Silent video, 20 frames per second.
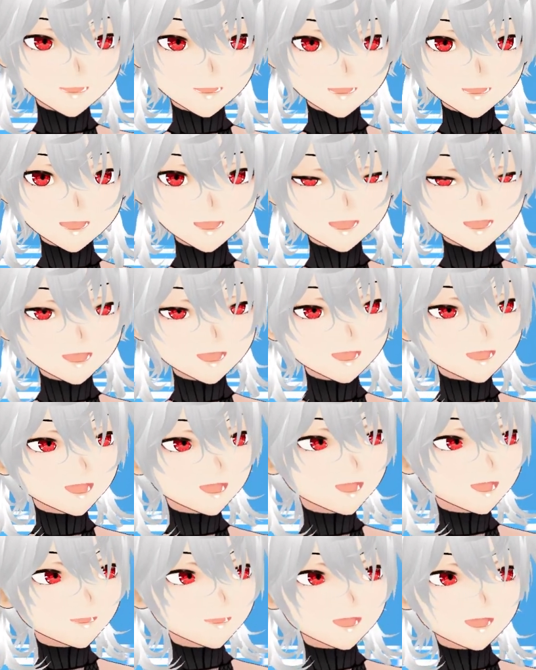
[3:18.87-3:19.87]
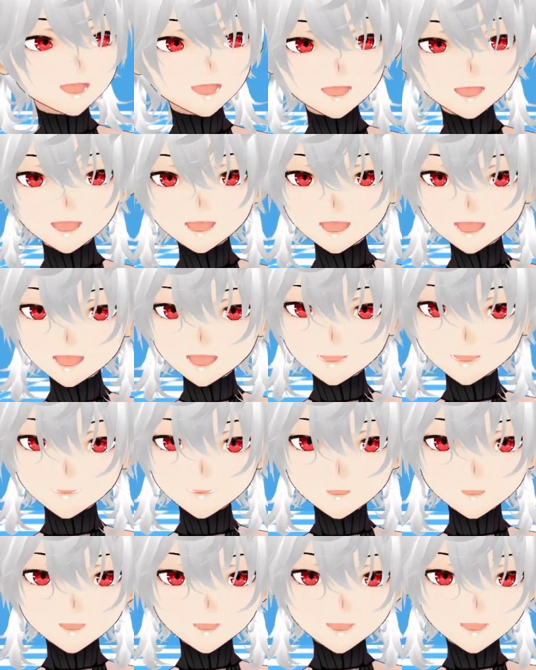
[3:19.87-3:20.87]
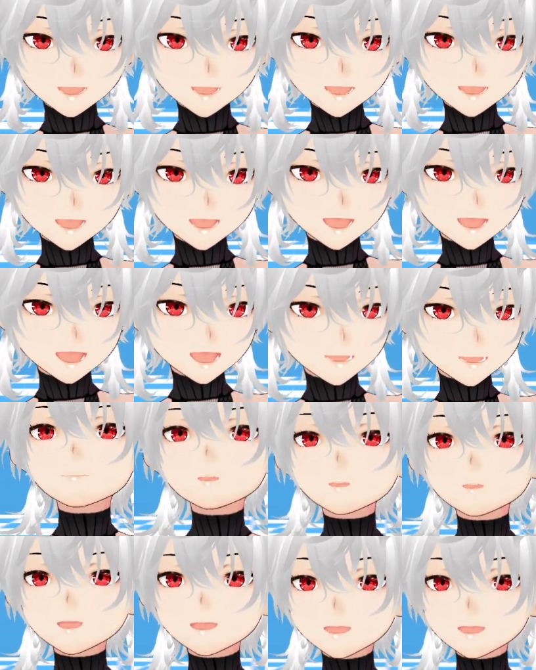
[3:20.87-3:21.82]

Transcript: There I am dancing like a doofus. There you go. You